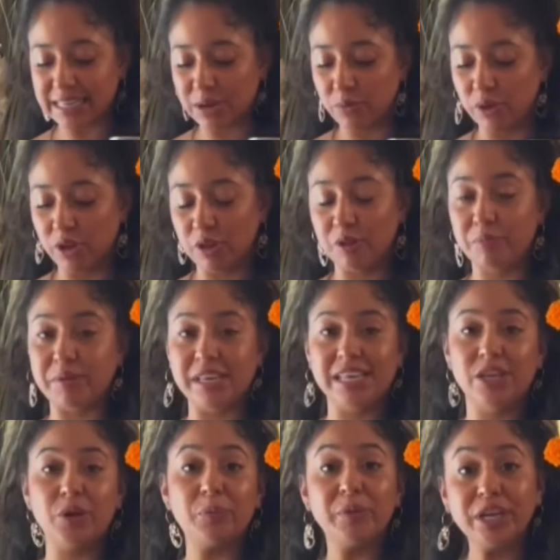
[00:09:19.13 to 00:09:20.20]
will be
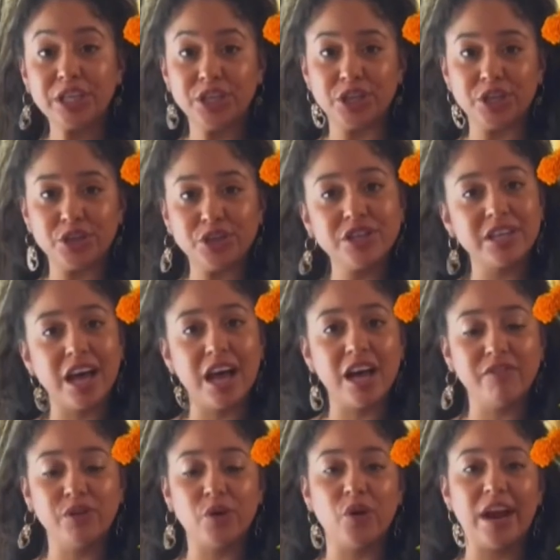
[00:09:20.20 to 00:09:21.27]
your pictures
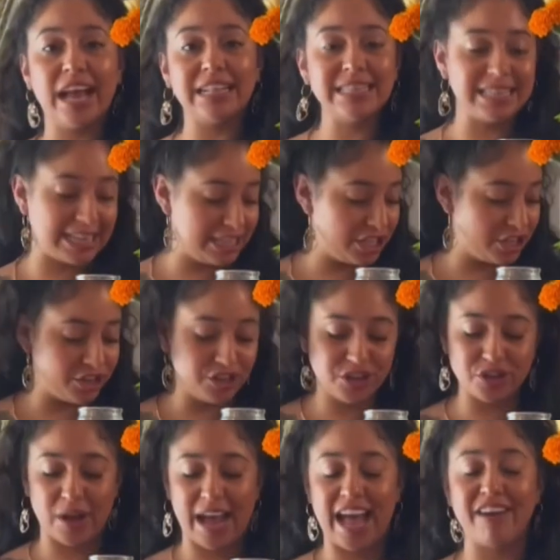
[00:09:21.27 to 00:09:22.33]
of your ancestors.
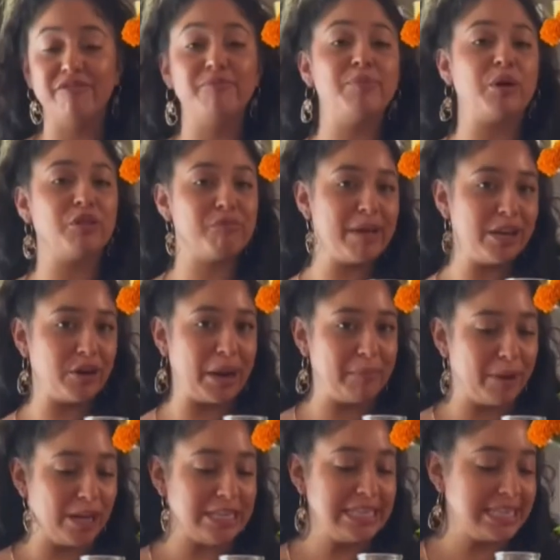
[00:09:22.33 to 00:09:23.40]
So I have both my
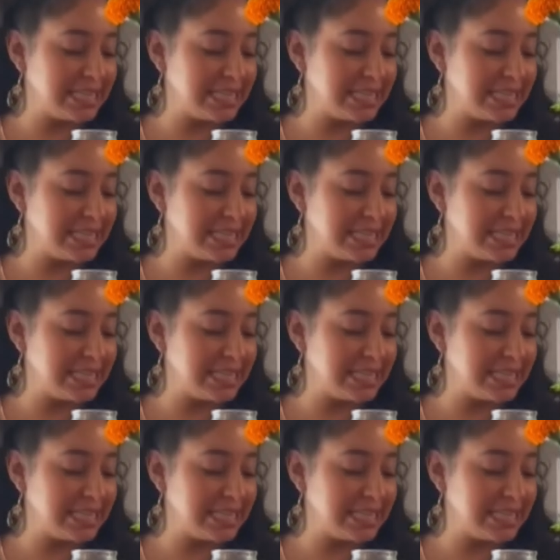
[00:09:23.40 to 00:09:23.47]
grandmas,